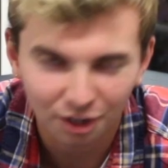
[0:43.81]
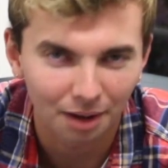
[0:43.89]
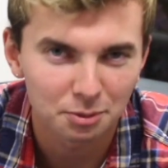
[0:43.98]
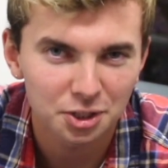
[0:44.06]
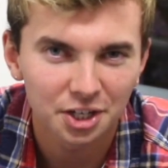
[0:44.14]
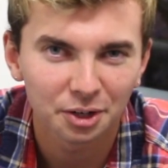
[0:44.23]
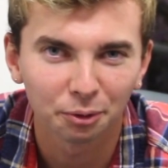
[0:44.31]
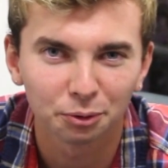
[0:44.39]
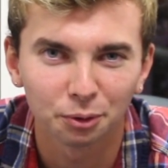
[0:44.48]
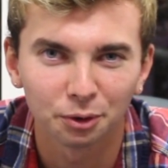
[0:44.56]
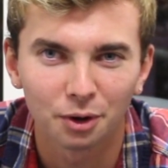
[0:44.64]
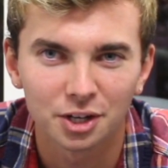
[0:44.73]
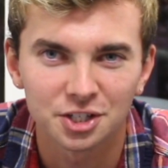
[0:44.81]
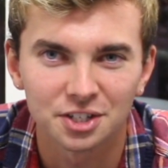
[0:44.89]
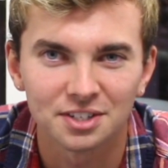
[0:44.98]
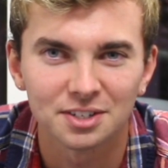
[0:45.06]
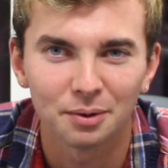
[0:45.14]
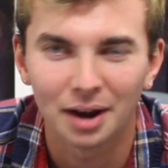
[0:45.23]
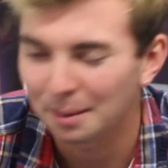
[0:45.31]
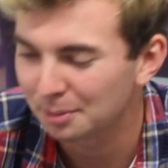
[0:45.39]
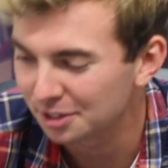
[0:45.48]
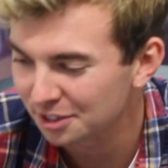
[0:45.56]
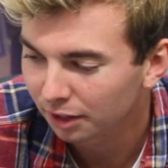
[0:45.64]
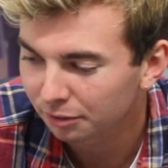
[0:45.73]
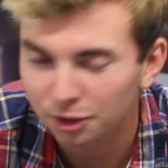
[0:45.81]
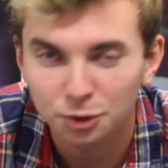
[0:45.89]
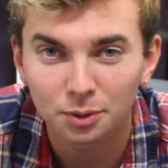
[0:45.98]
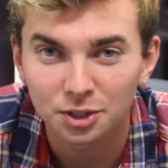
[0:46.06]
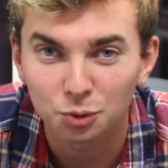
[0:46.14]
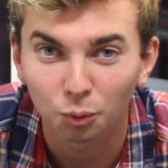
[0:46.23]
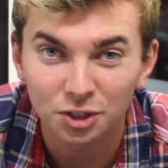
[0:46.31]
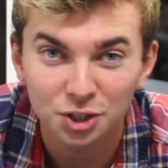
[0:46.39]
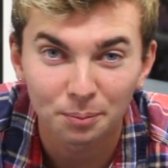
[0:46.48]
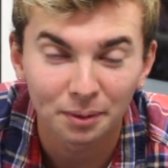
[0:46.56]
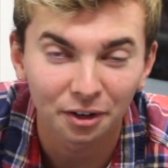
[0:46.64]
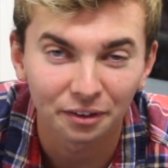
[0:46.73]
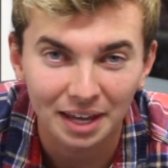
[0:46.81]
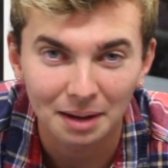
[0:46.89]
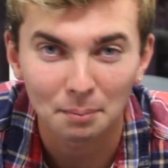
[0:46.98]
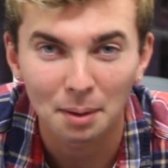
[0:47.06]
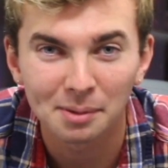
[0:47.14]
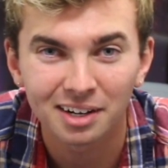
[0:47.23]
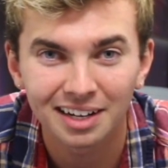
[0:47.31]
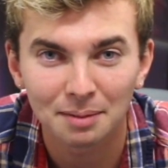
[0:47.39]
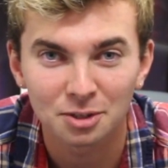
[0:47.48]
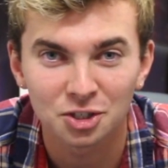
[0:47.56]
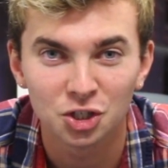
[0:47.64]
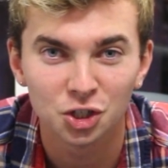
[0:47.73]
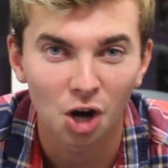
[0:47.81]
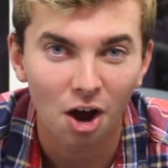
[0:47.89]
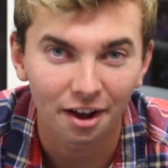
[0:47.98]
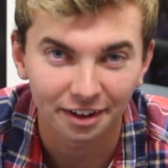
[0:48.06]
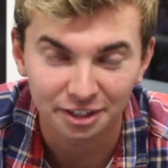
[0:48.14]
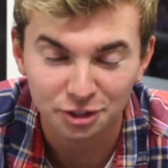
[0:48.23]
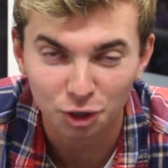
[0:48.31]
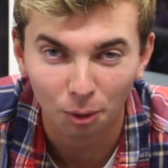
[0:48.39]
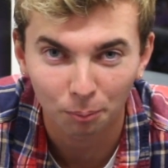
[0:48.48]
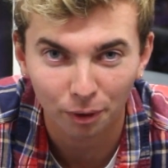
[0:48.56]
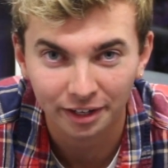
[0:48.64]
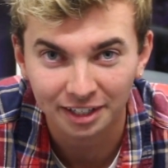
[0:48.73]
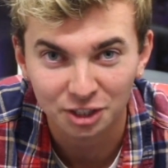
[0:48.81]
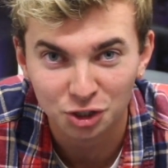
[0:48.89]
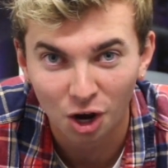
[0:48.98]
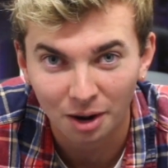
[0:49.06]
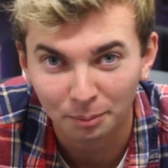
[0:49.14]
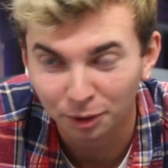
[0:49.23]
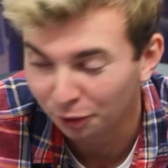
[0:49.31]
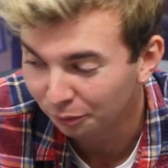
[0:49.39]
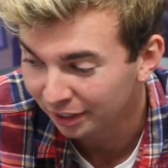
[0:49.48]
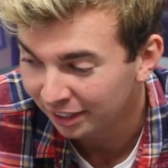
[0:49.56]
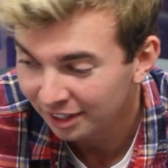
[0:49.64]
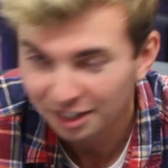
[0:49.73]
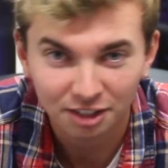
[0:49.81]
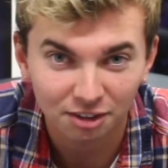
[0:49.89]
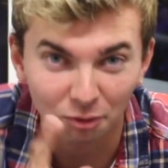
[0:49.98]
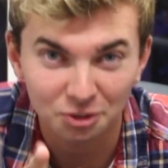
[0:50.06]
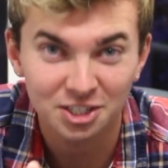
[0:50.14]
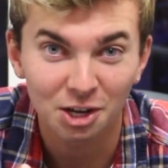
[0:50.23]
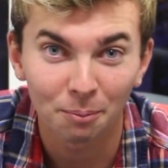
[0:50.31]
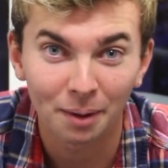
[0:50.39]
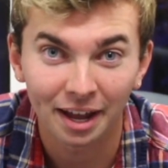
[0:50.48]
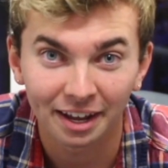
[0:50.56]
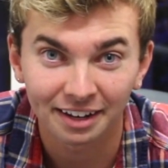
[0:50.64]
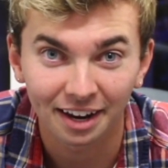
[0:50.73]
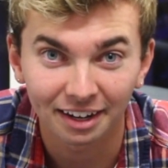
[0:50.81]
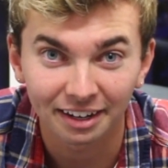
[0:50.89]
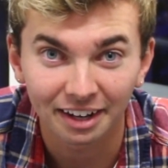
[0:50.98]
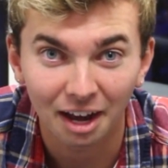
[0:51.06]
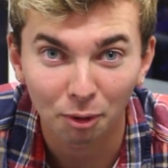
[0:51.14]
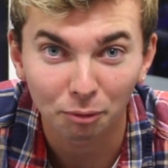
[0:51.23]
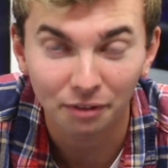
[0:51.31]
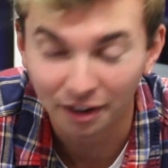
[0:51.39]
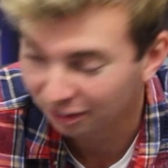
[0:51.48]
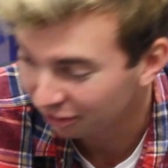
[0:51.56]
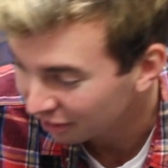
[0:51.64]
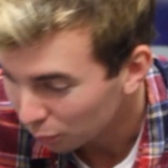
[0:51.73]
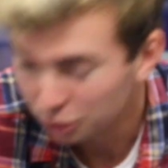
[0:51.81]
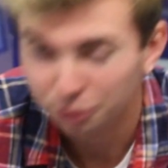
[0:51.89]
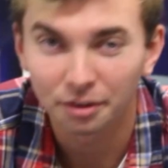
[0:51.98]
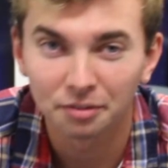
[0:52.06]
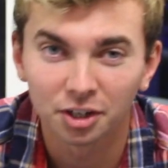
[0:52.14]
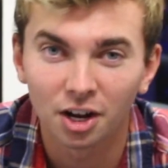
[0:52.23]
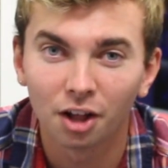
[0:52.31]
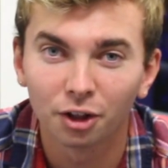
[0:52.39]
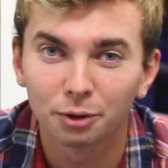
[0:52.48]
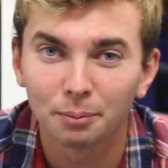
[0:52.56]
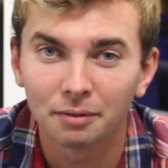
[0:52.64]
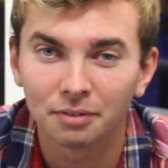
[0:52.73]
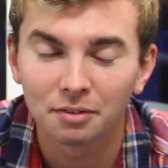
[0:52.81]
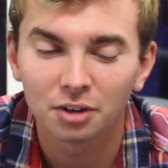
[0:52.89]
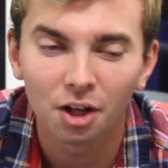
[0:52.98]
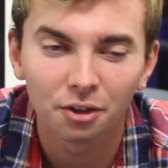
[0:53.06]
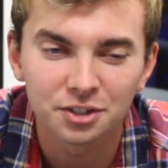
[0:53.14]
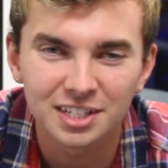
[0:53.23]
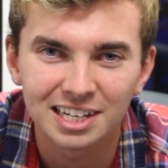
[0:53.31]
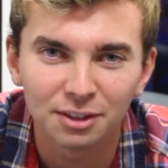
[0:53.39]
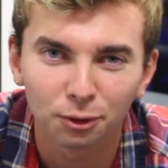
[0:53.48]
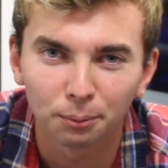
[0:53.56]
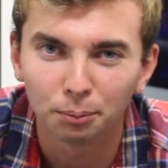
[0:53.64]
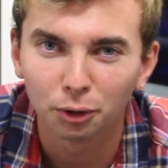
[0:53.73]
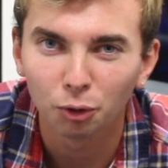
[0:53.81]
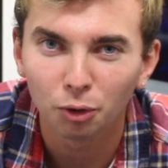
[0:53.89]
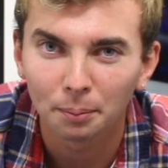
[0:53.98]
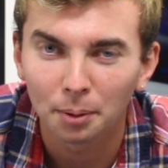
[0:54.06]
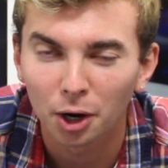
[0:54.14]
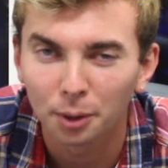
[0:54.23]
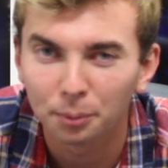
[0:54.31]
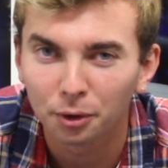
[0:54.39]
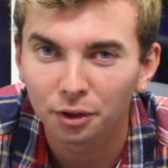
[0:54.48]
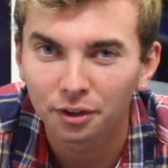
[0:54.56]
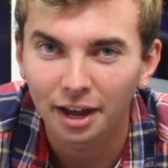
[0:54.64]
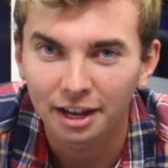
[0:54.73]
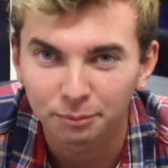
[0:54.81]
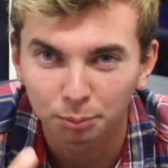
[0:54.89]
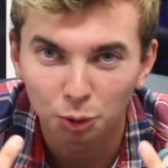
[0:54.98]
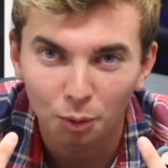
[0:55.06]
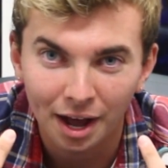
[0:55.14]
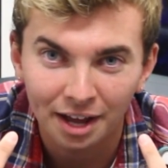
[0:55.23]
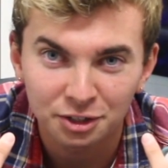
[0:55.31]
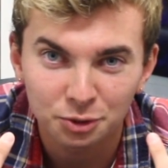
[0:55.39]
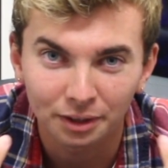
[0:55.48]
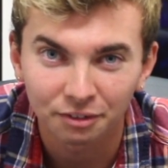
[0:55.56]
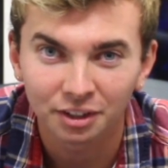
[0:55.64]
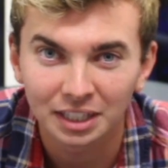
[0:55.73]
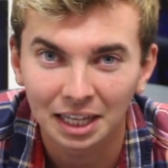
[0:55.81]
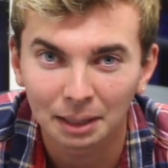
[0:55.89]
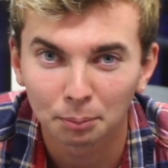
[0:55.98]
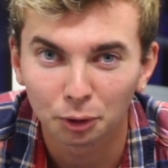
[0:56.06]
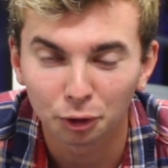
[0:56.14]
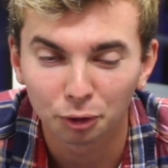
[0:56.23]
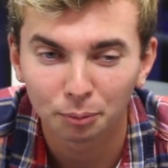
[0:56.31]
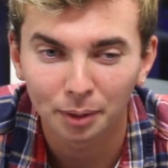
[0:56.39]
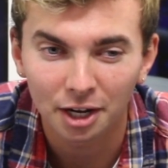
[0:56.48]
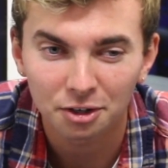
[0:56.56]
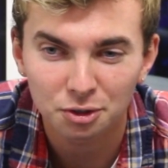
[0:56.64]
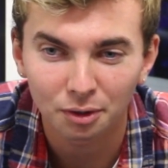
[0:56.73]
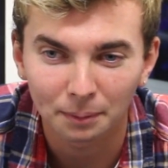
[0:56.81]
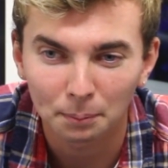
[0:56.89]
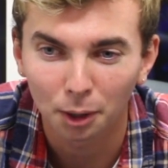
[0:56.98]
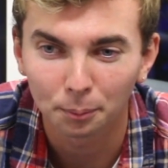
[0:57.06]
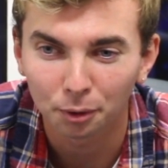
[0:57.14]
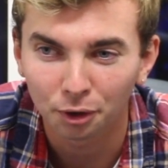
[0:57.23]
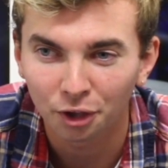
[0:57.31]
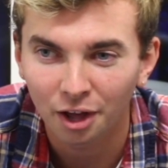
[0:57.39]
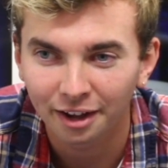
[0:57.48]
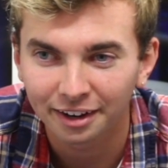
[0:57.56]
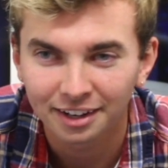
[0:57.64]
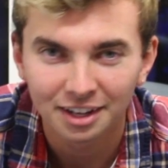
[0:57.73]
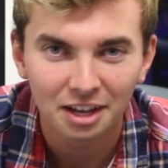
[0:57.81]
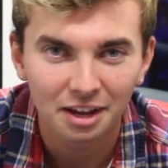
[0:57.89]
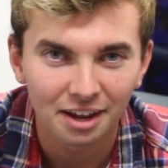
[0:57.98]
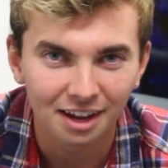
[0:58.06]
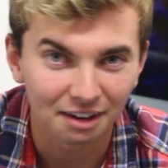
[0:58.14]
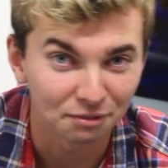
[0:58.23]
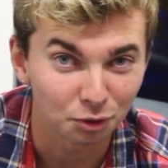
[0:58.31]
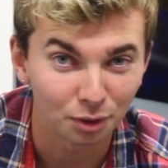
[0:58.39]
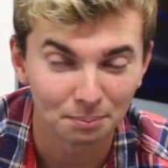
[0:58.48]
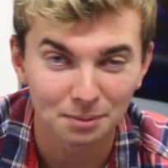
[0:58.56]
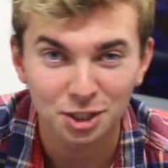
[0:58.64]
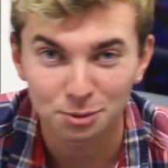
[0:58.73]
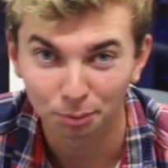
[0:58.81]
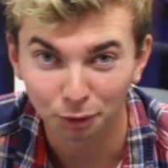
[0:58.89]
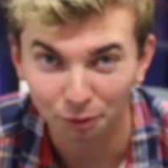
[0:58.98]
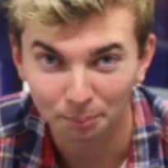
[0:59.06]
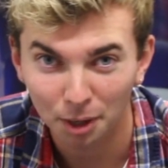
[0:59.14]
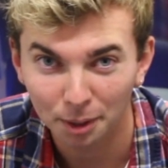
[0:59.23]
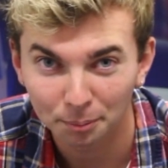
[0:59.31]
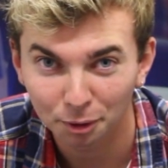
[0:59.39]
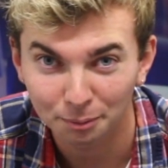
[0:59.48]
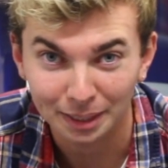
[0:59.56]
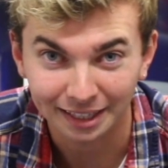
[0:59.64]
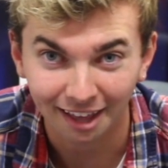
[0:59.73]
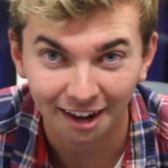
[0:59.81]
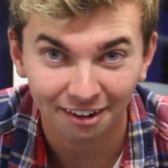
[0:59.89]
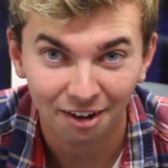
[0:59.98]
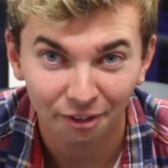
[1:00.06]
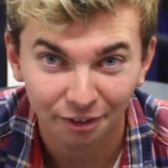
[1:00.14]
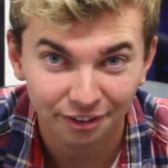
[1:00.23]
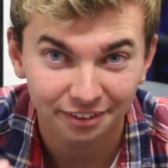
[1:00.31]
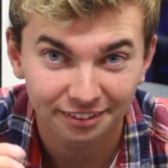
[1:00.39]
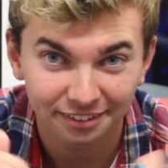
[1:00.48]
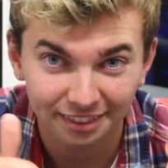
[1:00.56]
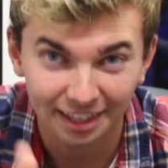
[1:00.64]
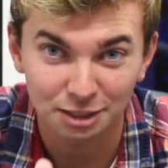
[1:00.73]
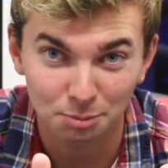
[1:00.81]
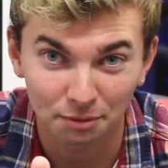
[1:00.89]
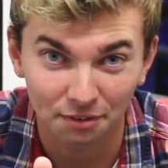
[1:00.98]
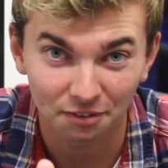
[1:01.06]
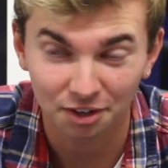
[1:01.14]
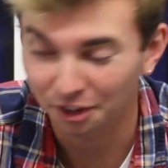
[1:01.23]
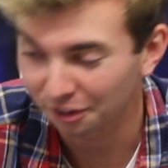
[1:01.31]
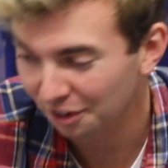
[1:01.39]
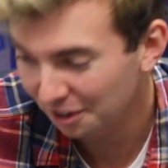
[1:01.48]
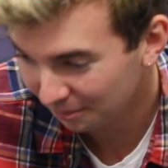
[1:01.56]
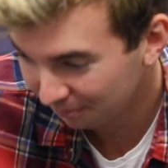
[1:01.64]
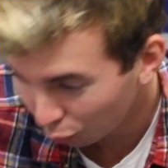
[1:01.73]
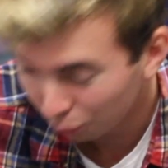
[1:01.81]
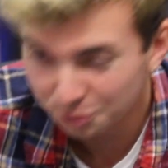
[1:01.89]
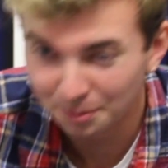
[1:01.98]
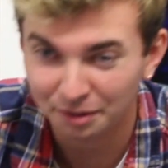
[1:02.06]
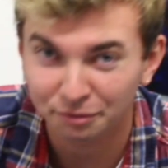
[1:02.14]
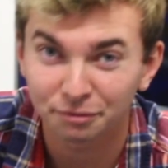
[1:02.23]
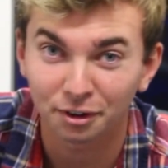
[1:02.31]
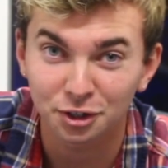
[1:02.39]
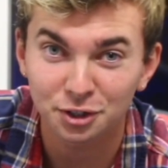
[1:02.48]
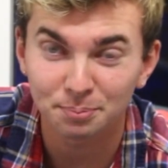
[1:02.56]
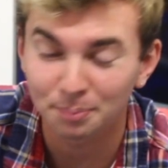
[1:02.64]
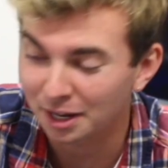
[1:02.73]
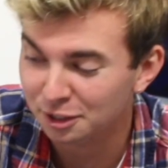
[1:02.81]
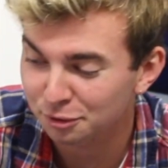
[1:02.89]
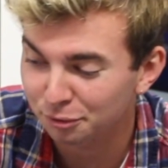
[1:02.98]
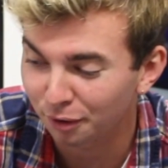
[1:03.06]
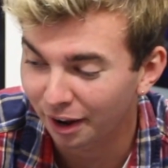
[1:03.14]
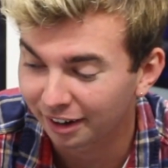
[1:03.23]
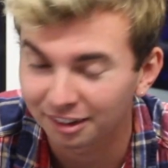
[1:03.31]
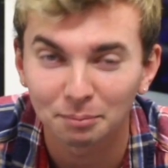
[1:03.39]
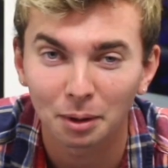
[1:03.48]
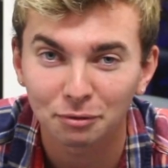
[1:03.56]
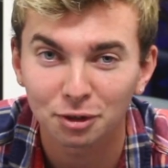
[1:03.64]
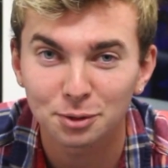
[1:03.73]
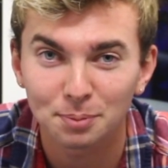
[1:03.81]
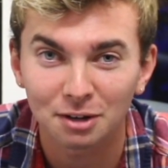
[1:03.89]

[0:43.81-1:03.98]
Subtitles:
so yeah, I'm just gonna go through the questions and see what happens. The first one is, what's your middle name? My middle name is John, so Brendan John Maloney. Don't steal my identity, I will find you. What's your favorite color? My favorite color is either blue or purple. I have blue eyes, so I really like blue, but I also like purple a lot. If you can mix blue and purple and make that a color, that's my favorite color. Who was my first best friend? My first